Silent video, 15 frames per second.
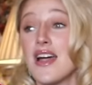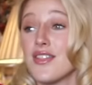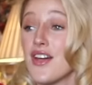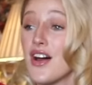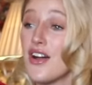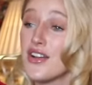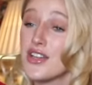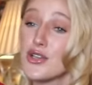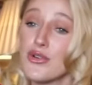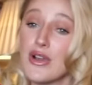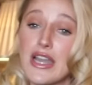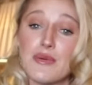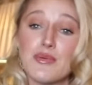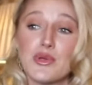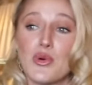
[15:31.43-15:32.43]
that are
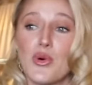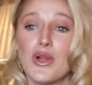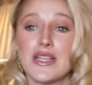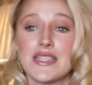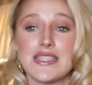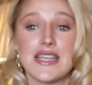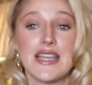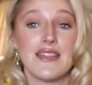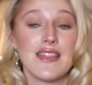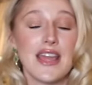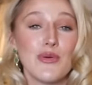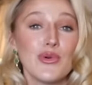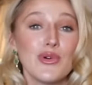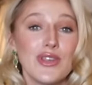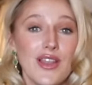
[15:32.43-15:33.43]
incredible quality, they will